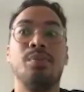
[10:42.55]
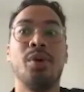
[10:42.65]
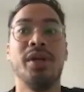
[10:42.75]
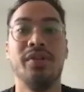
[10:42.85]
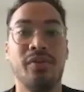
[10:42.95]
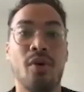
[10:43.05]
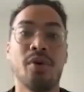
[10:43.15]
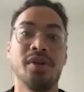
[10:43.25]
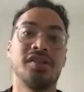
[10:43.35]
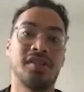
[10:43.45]
pretty
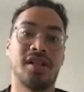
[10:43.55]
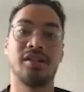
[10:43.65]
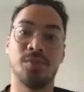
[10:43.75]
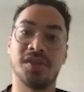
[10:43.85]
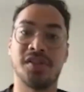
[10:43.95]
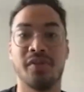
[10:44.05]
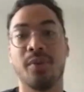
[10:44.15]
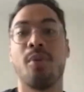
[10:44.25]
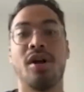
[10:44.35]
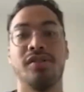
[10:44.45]
focused to like
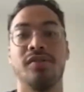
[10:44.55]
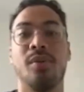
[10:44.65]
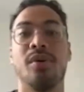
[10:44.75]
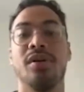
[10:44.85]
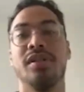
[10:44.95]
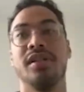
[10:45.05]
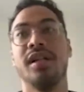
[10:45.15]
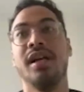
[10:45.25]
specific parts of the world.